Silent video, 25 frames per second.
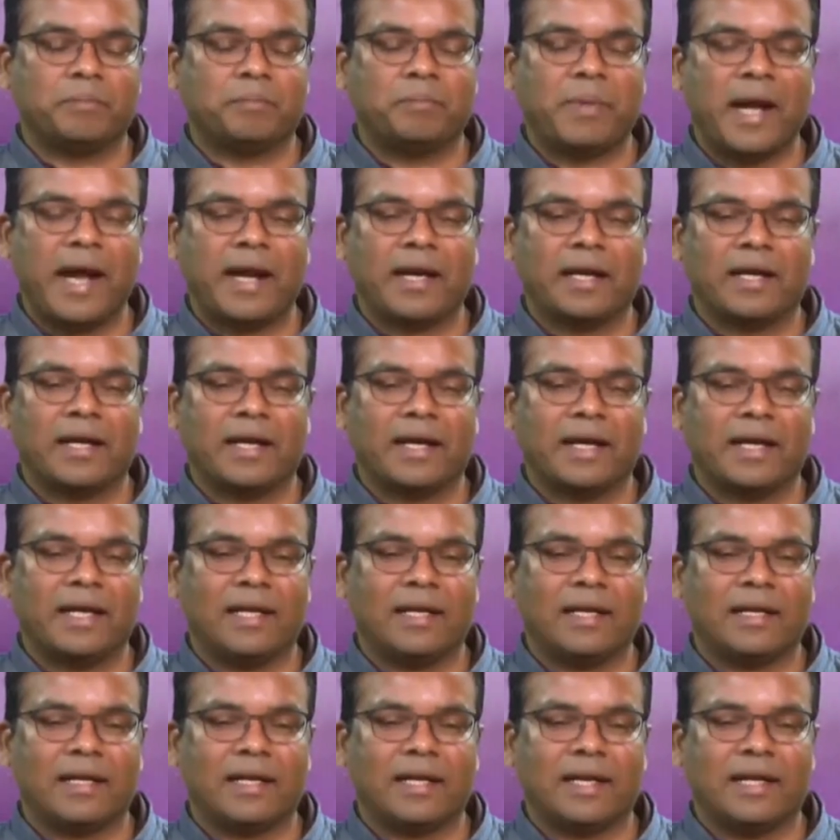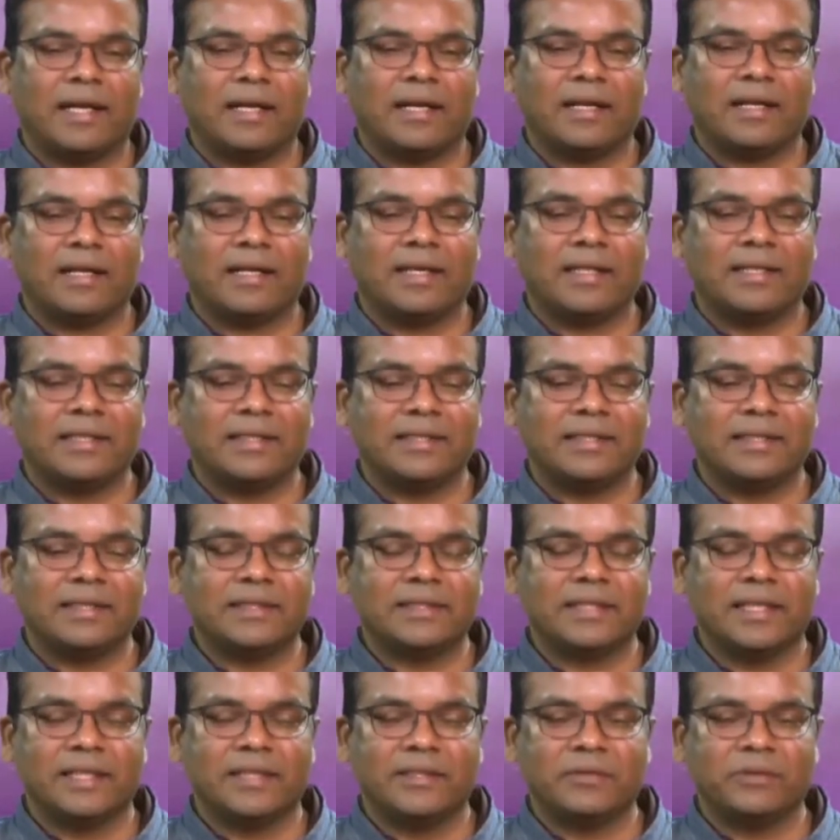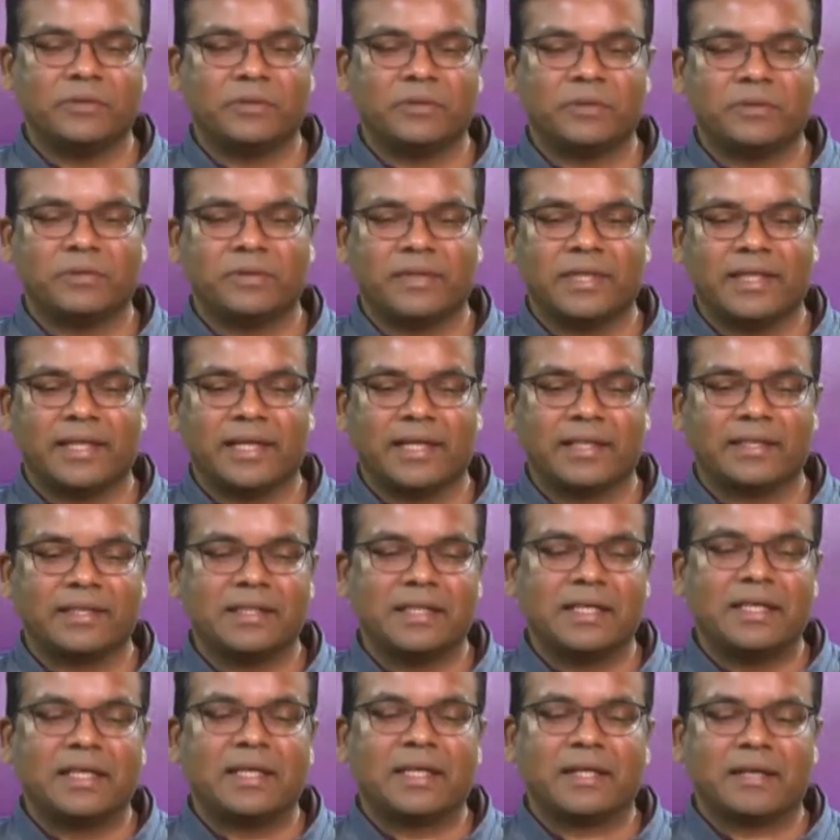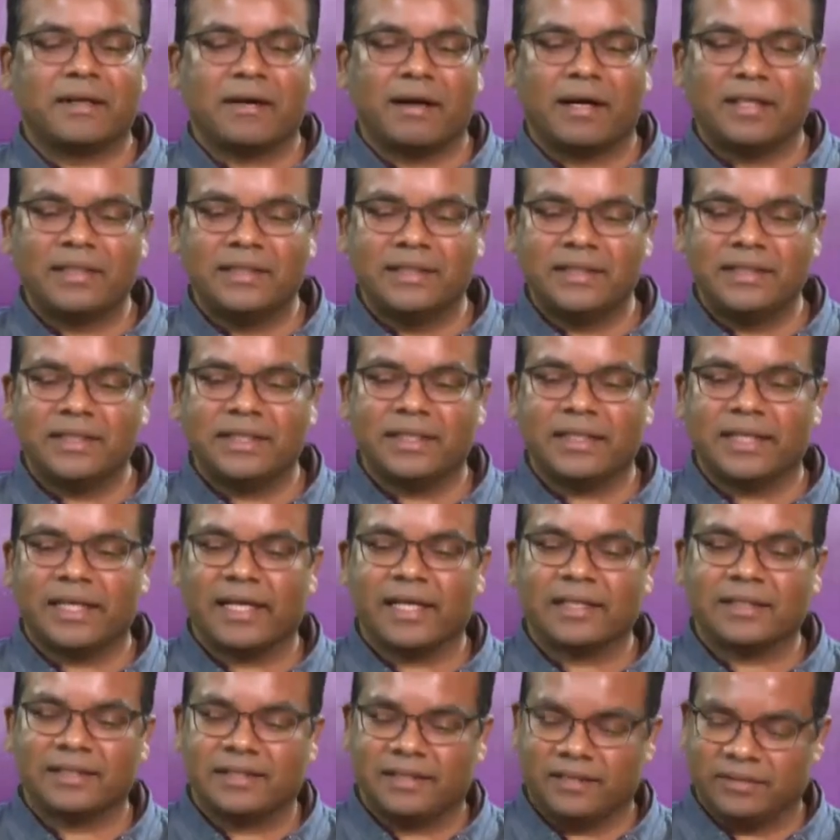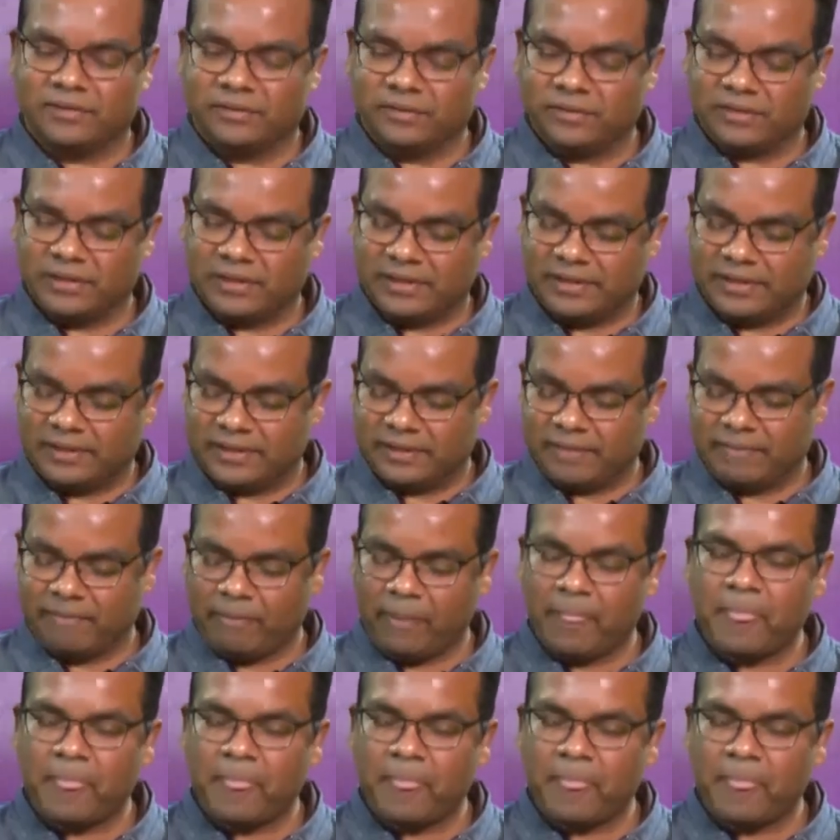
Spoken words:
band, and it is essentially used to detect transient X-ray sources.